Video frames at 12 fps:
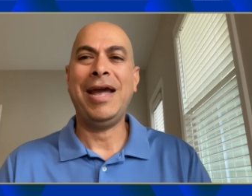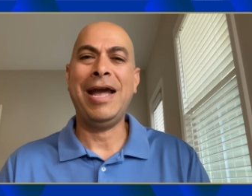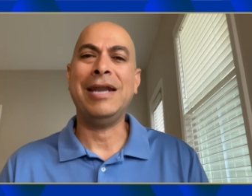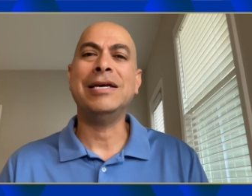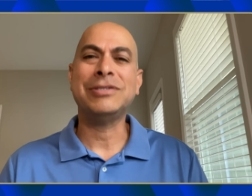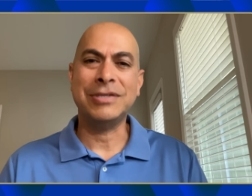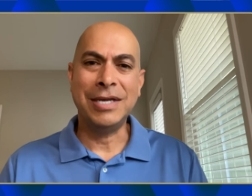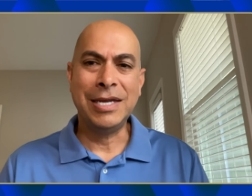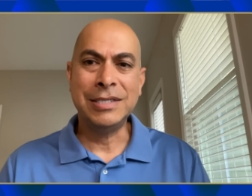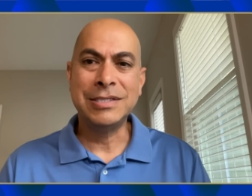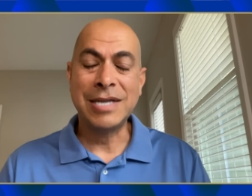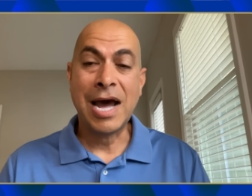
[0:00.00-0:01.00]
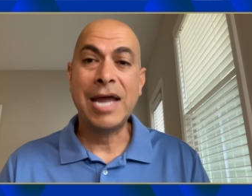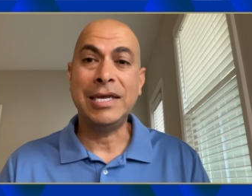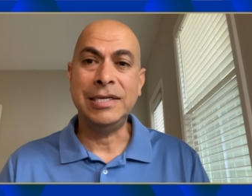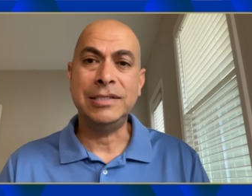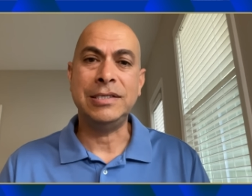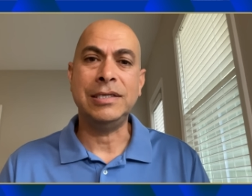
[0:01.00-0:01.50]
and it's not
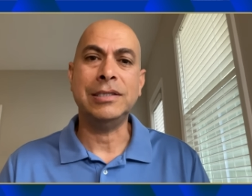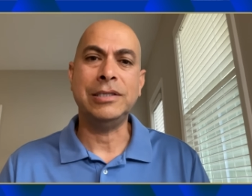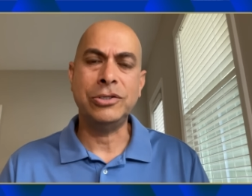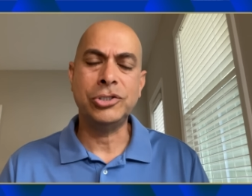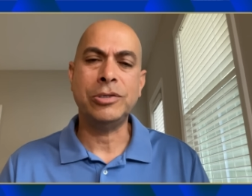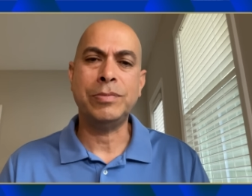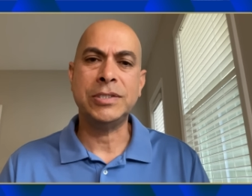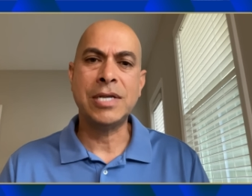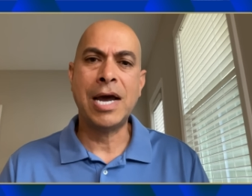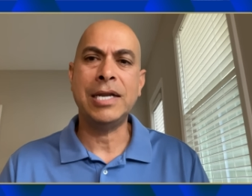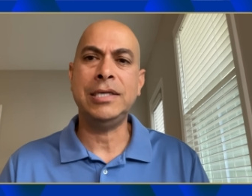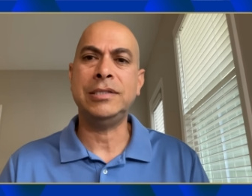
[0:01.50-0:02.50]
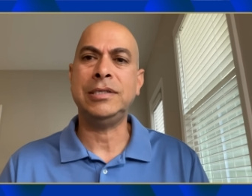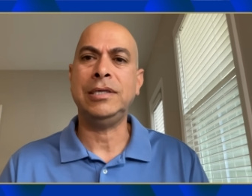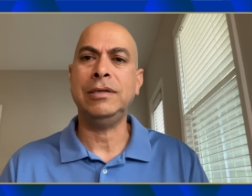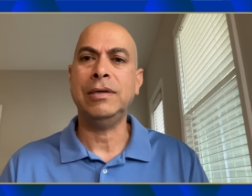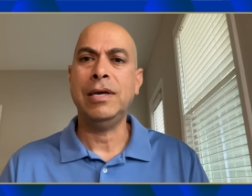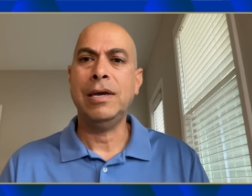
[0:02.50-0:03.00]
easy. Leadership is not
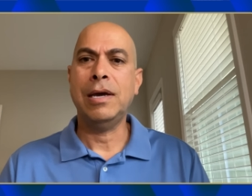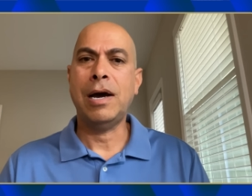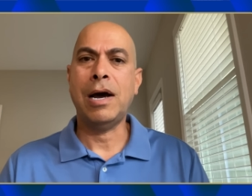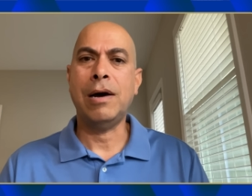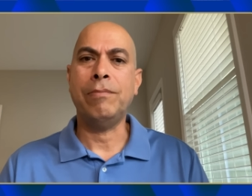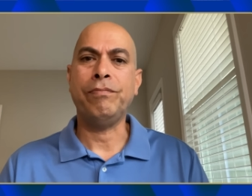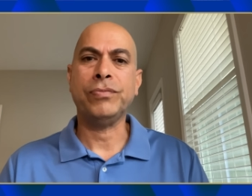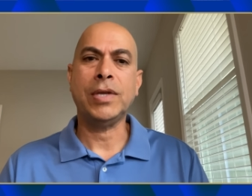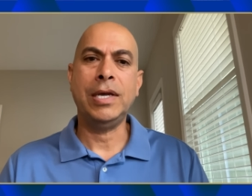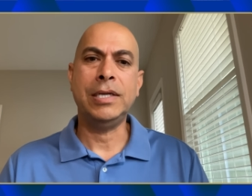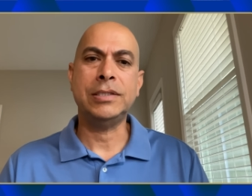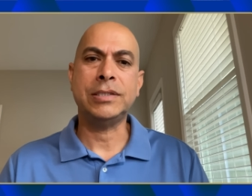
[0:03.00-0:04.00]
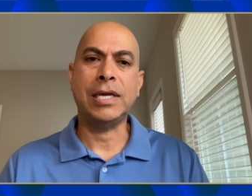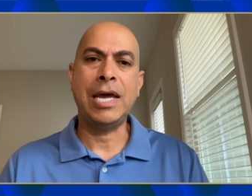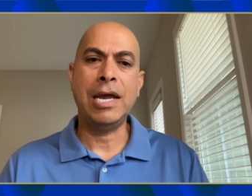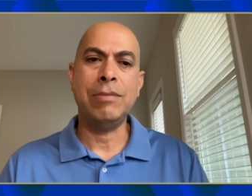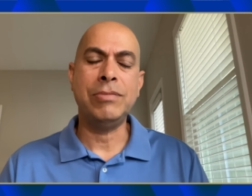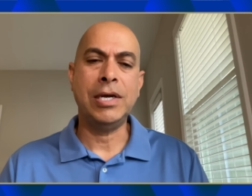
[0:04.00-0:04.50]
easy. It is a
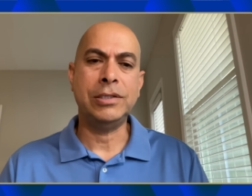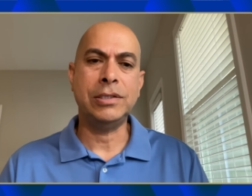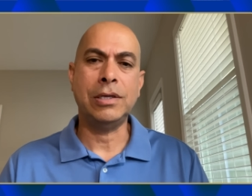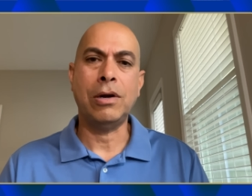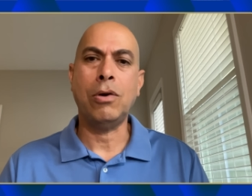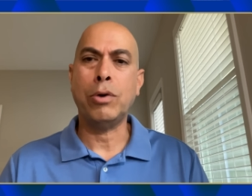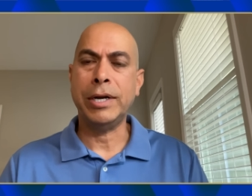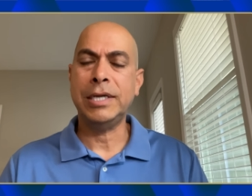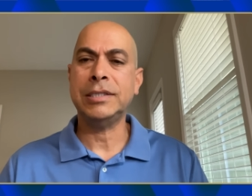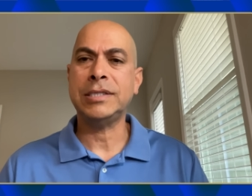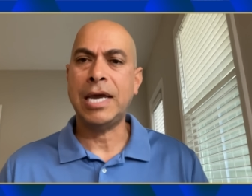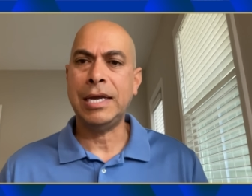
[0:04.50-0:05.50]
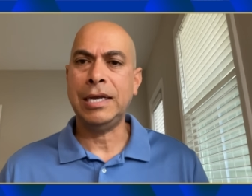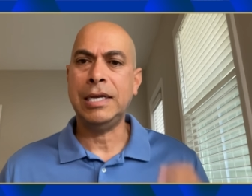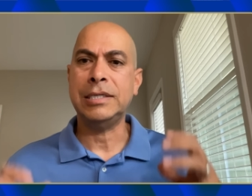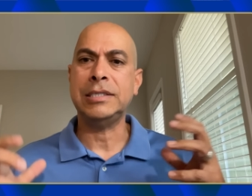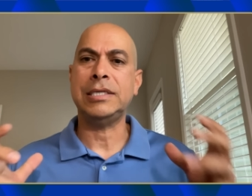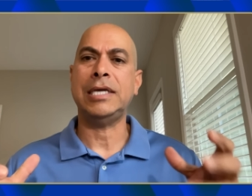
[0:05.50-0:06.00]
game that, or it is
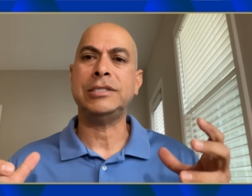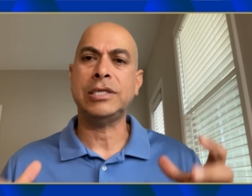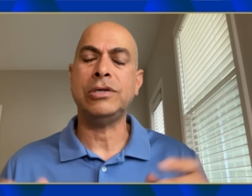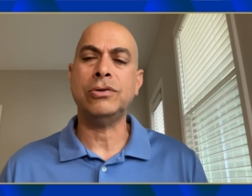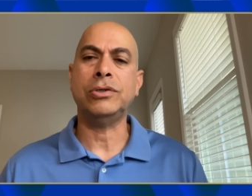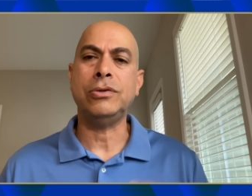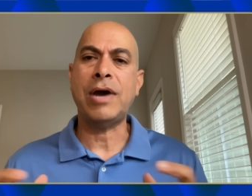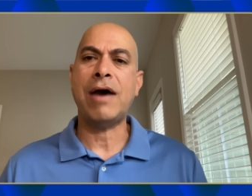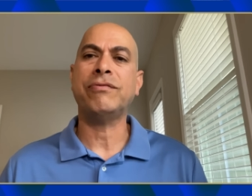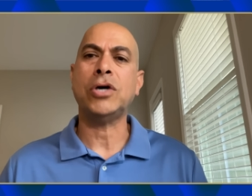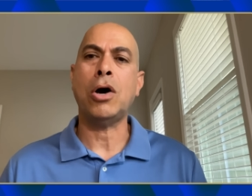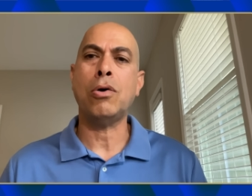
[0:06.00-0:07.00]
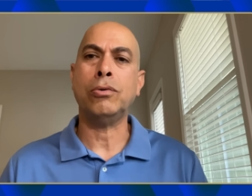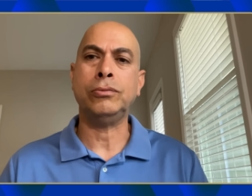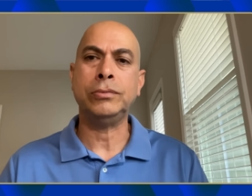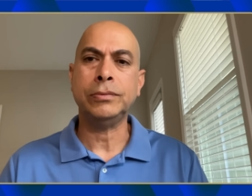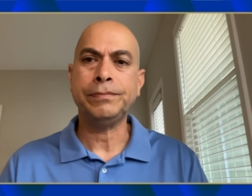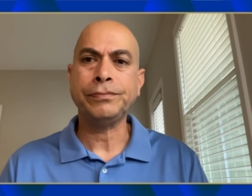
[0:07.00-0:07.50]
a skill you have to
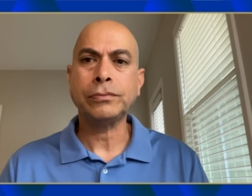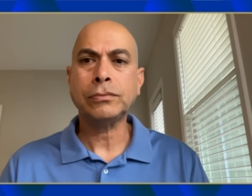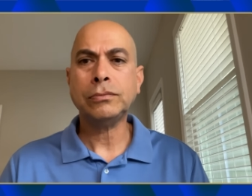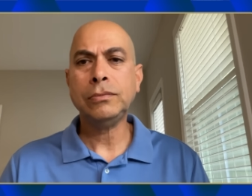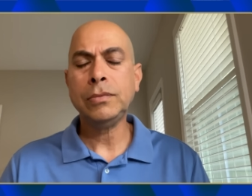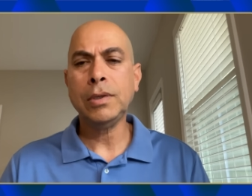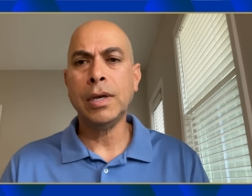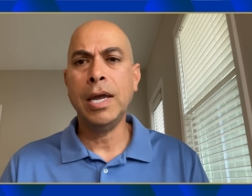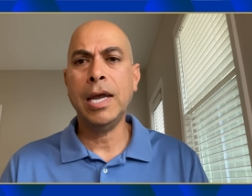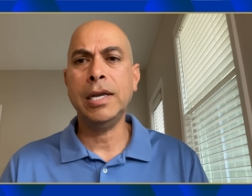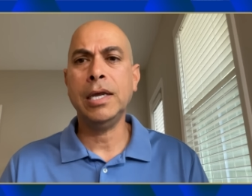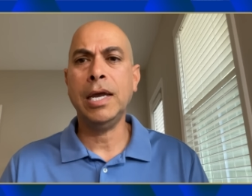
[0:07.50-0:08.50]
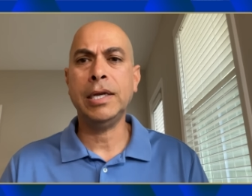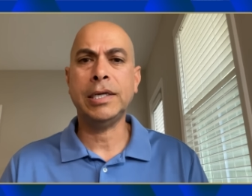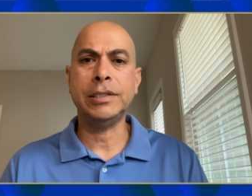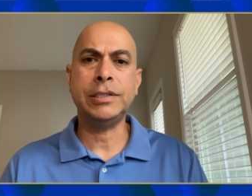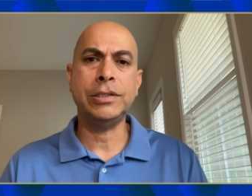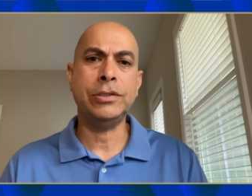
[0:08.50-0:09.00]
hone and
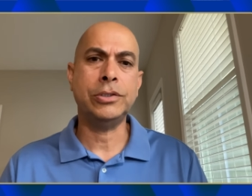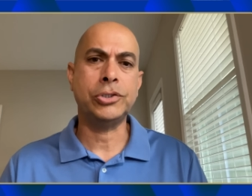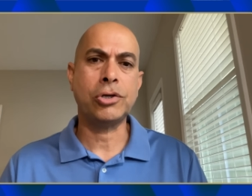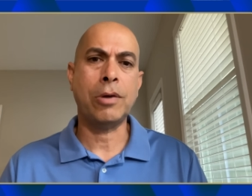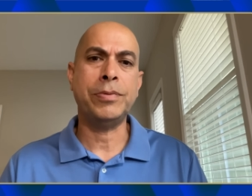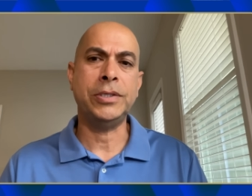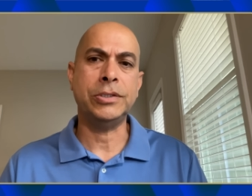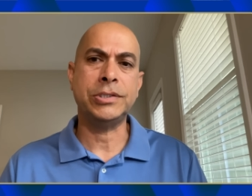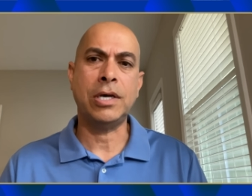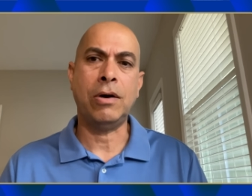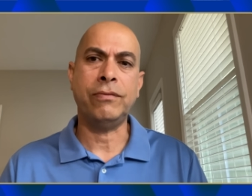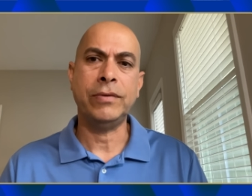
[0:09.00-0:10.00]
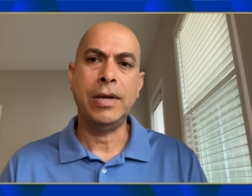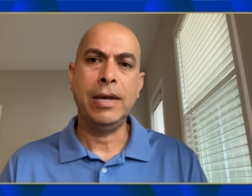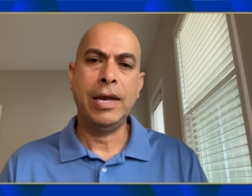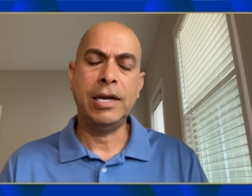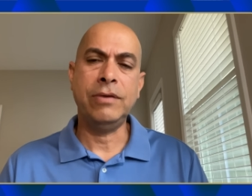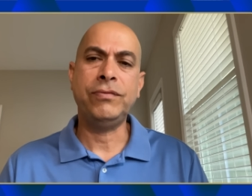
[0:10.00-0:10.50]
continue to sharpen yourself.
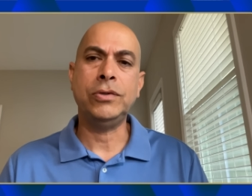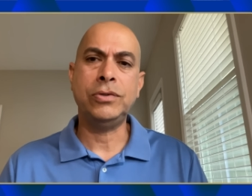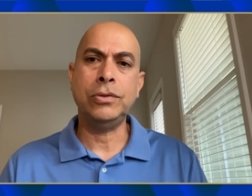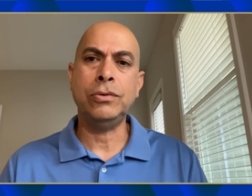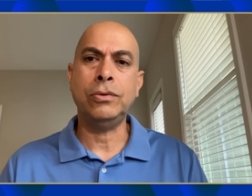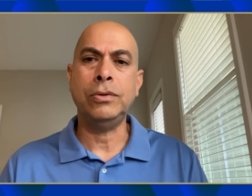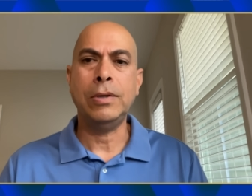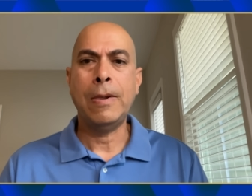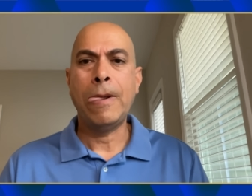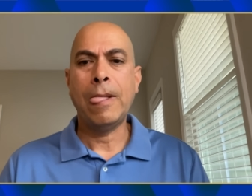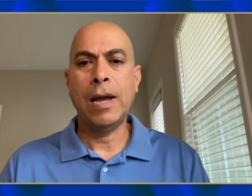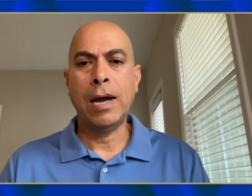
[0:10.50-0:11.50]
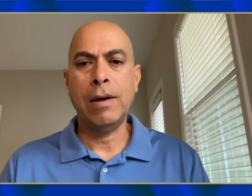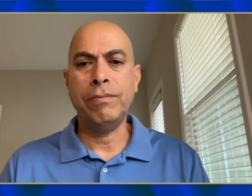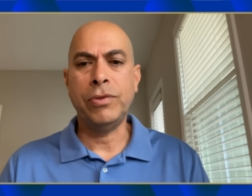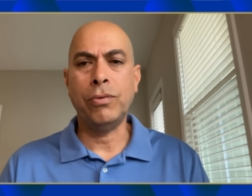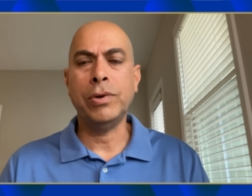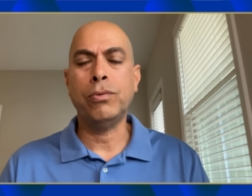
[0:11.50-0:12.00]
And if you do,
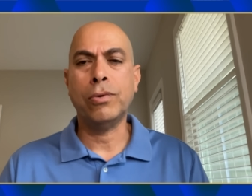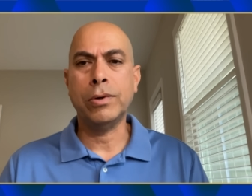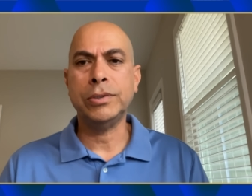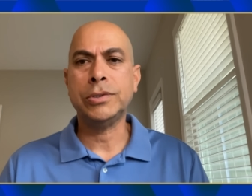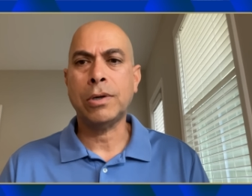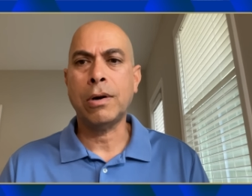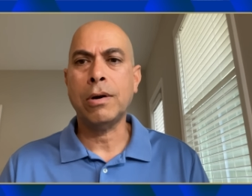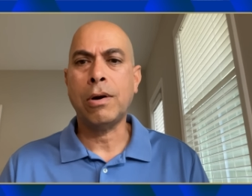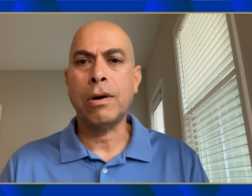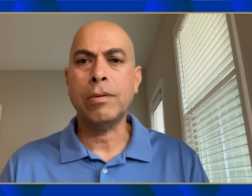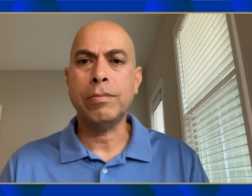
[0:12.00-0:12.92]
the rewards are